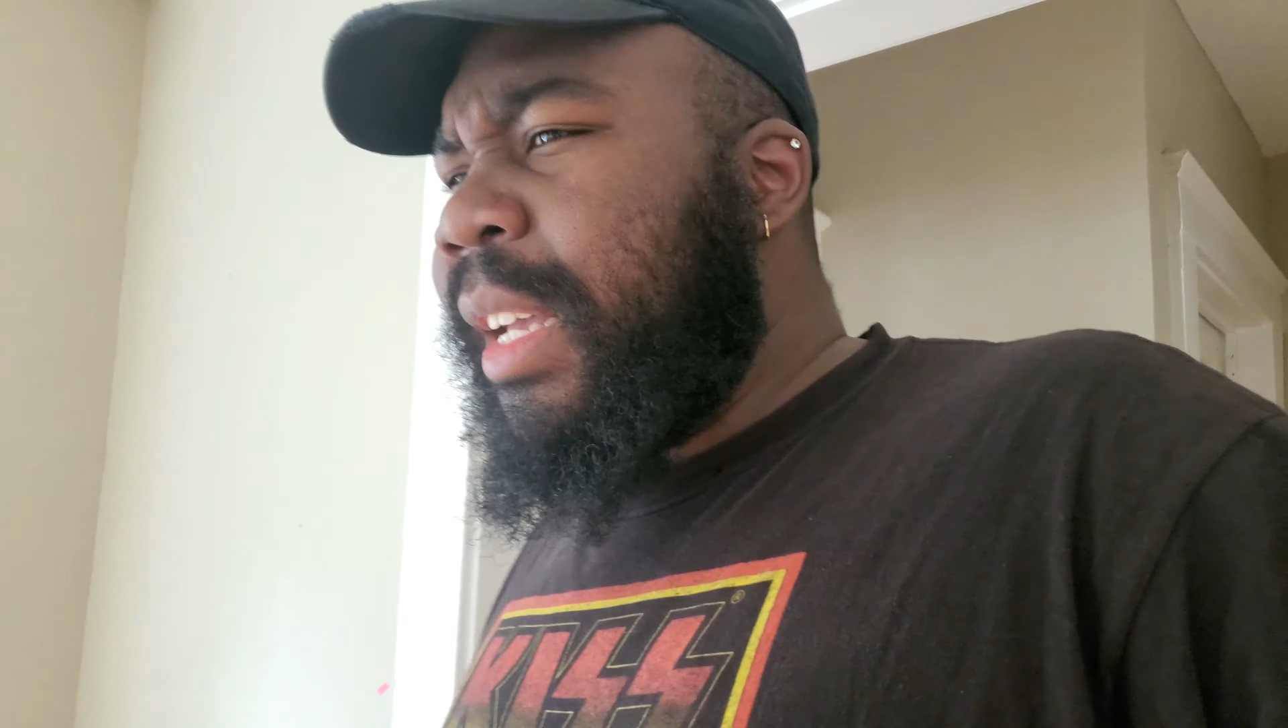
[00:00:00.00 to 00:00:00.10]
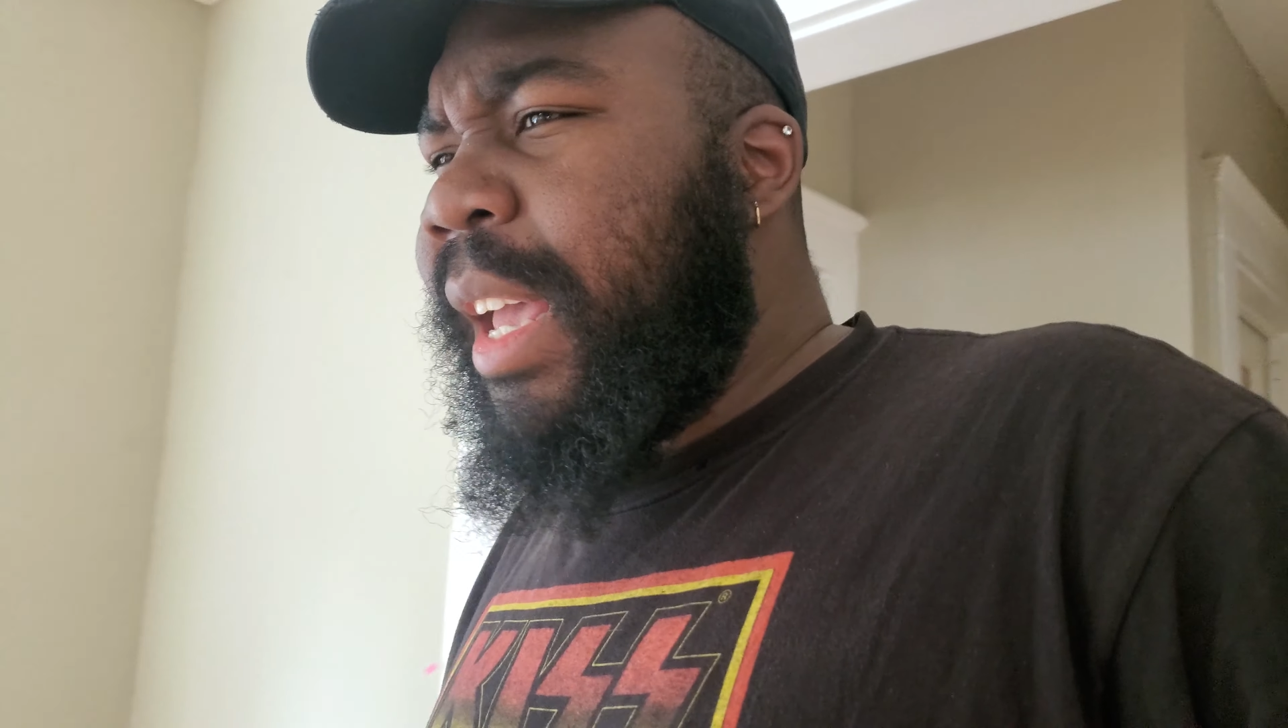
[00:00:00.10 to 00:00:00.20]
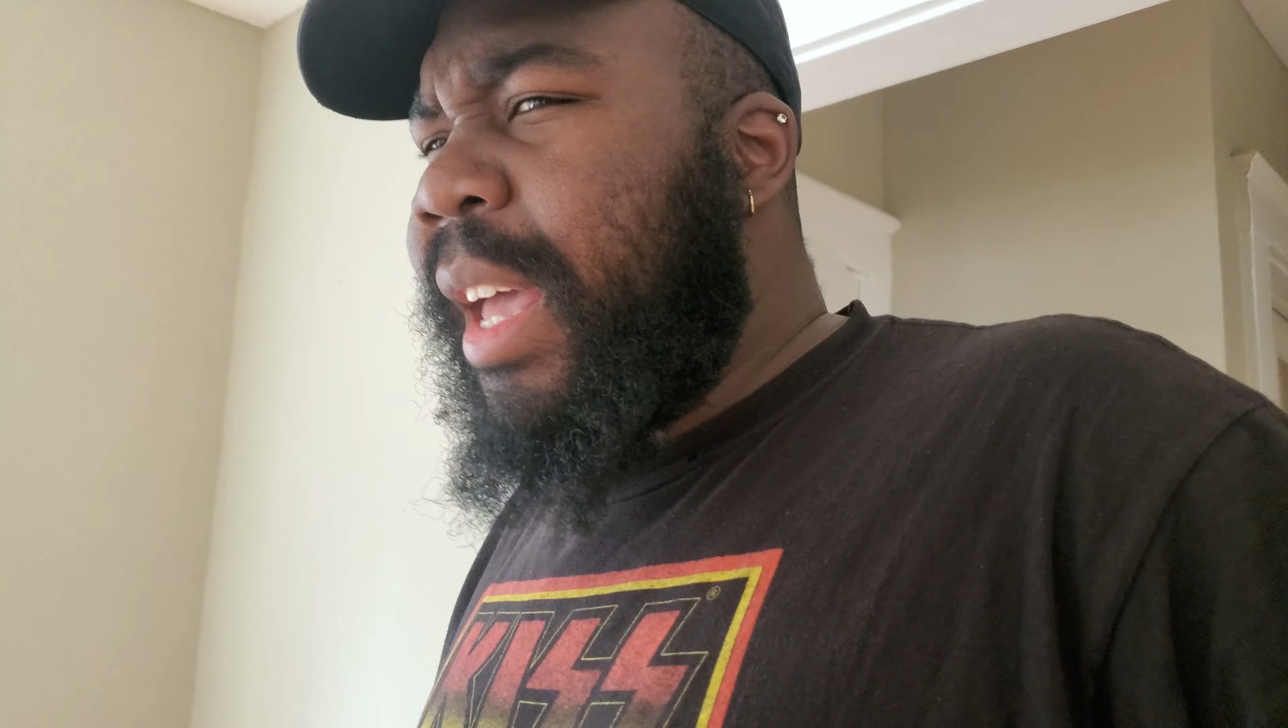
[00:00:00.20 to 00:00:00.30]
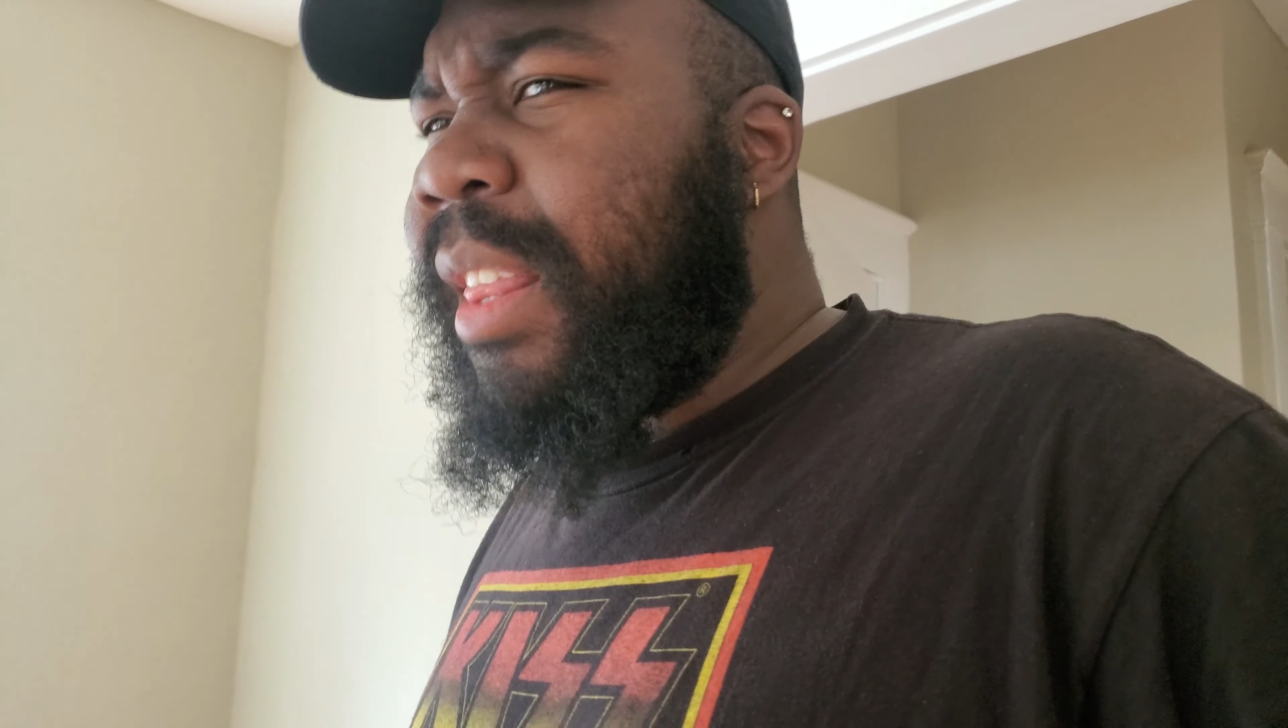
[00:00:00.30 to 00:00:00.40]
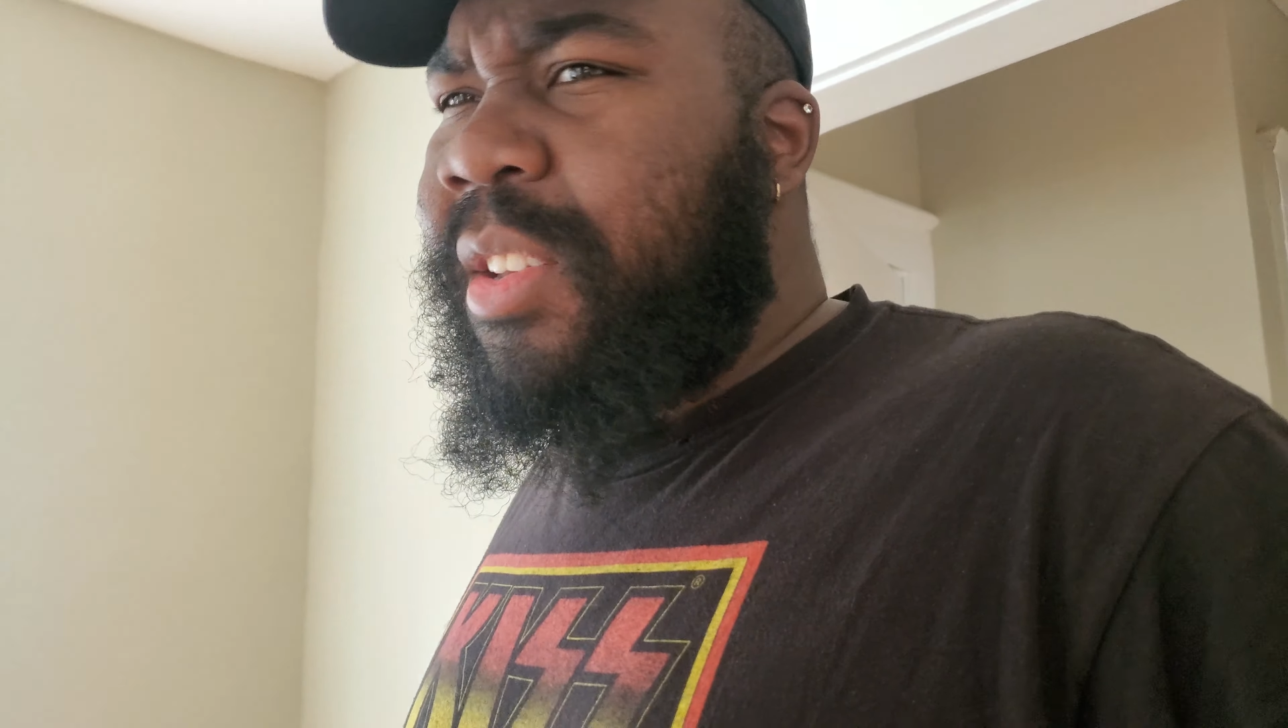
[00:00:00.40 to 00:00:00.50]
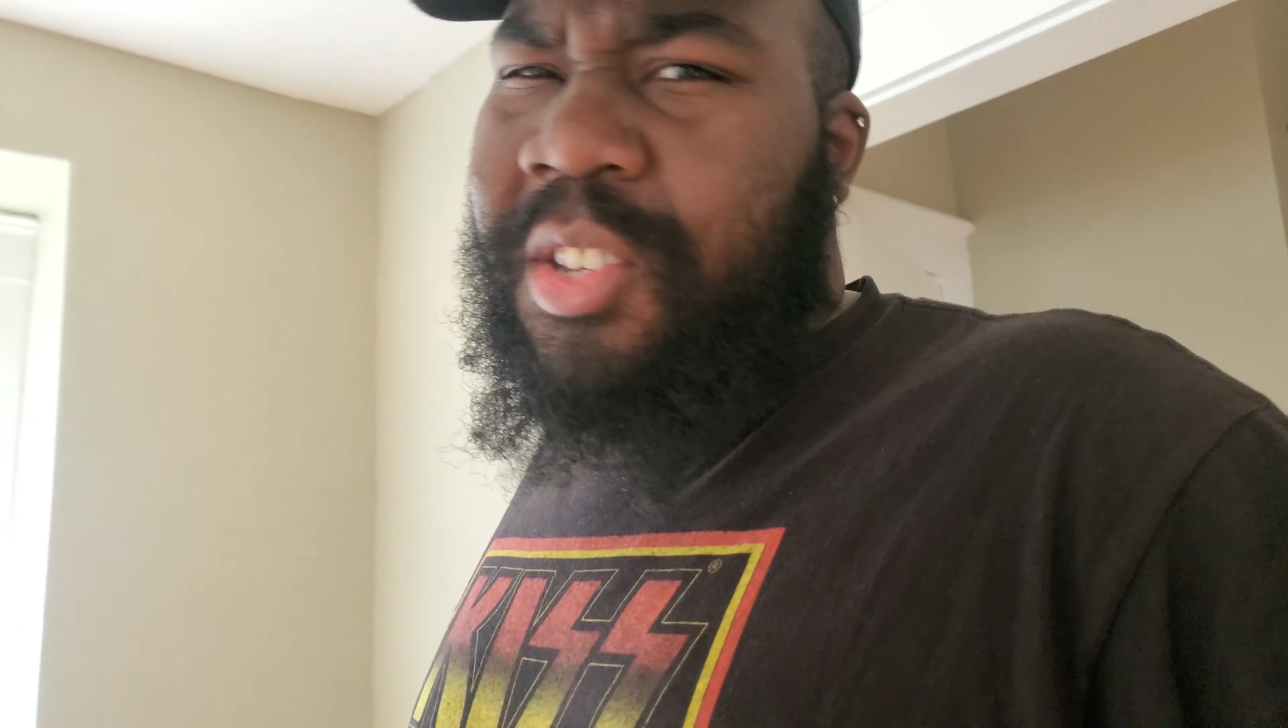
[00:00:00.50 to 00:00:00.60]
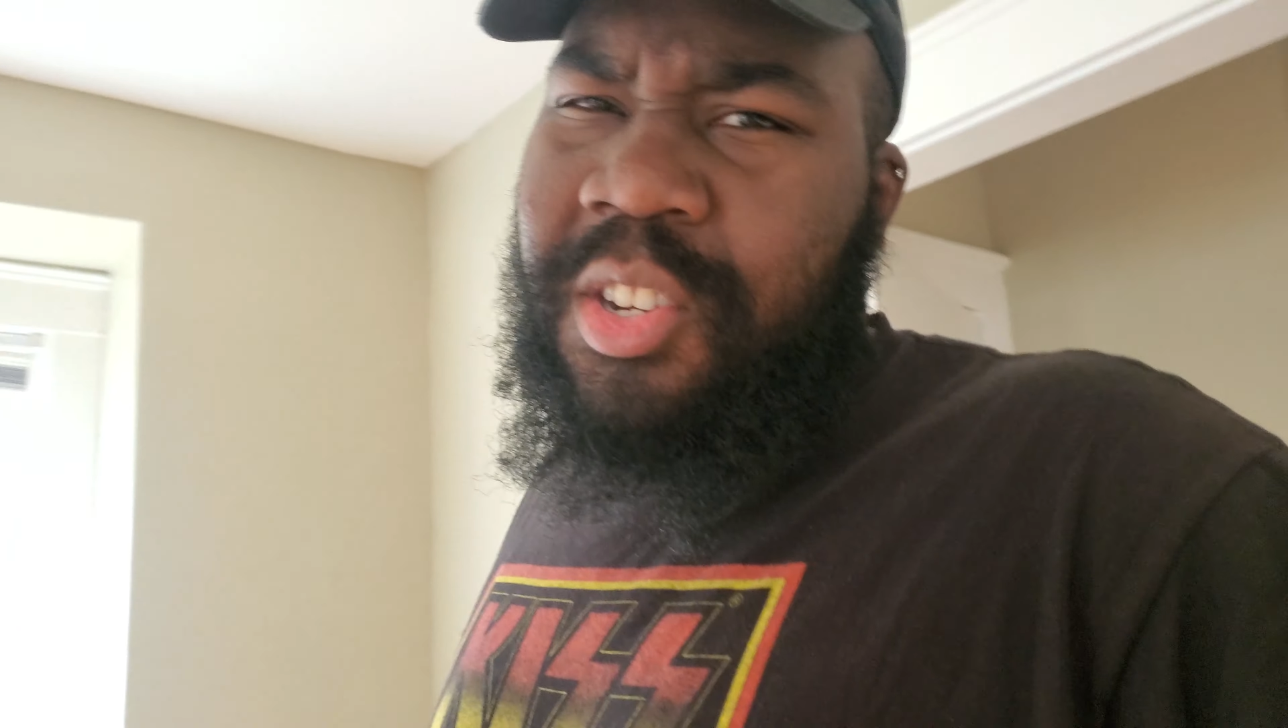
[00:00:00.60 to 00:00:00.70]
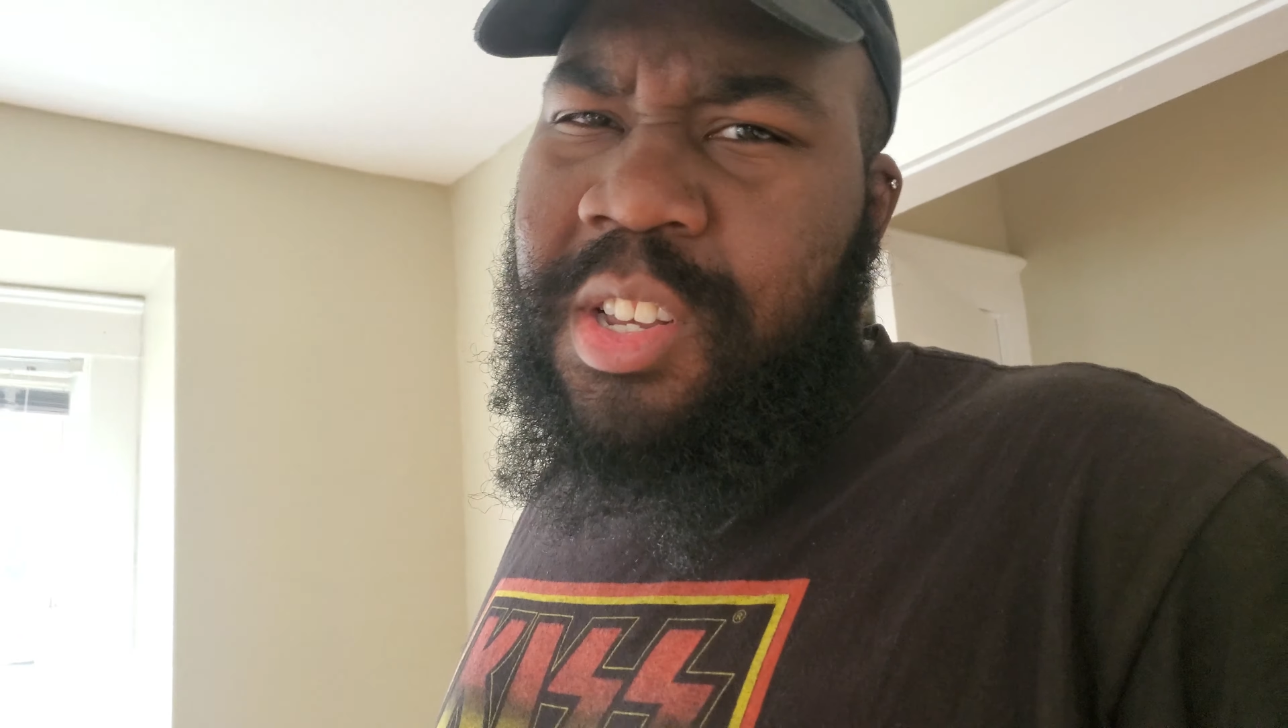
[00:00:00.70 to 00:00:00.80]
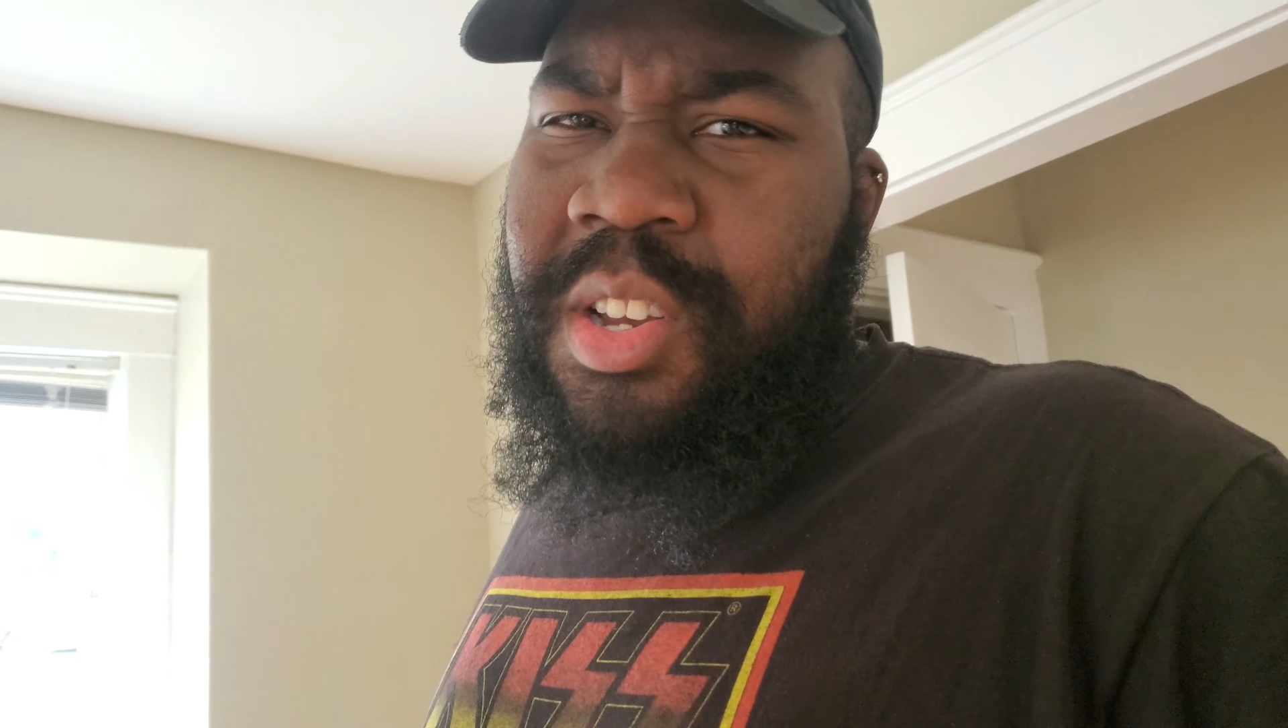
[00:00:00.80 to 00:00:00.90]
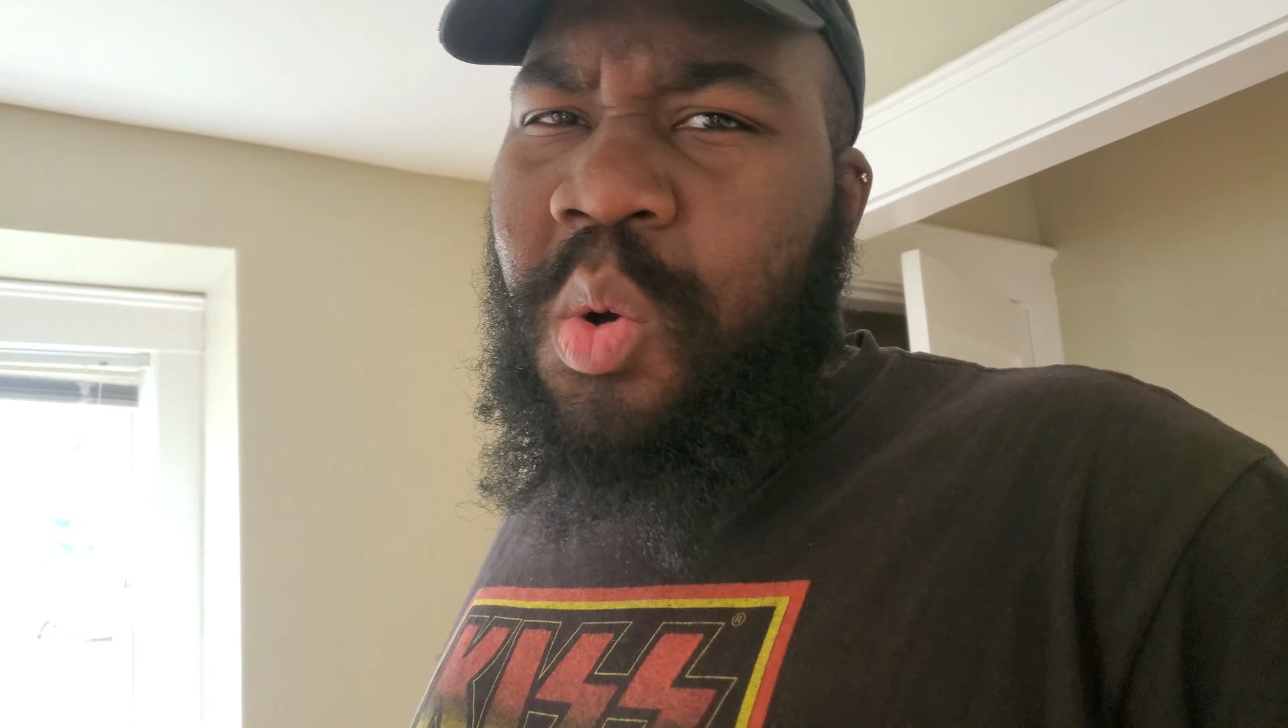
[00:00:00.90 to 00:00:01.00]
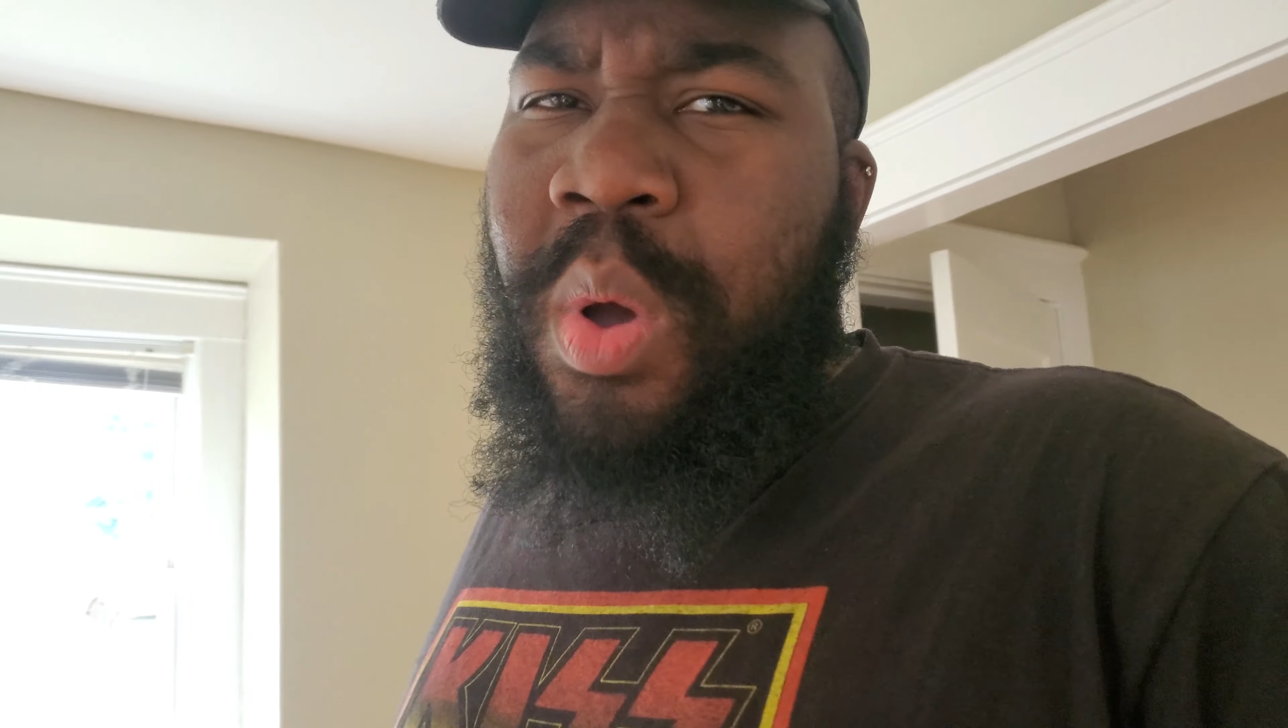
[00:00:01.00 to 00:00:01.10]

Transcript: yeah, this is just a